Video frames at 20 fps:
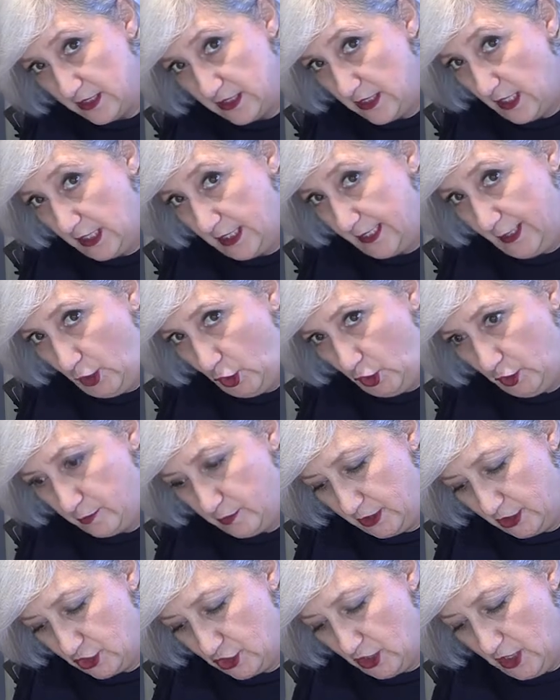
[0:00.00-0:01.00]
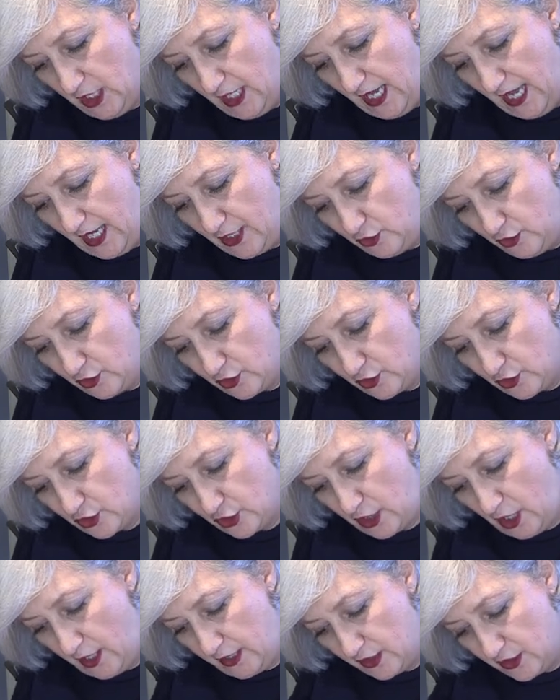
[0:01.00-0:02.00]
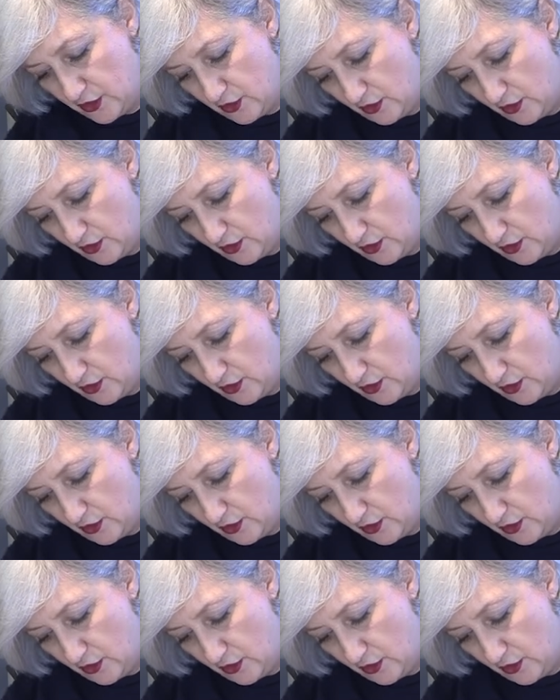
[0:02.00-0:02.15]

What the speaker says: It's not going to hurt much. and you're just cutting.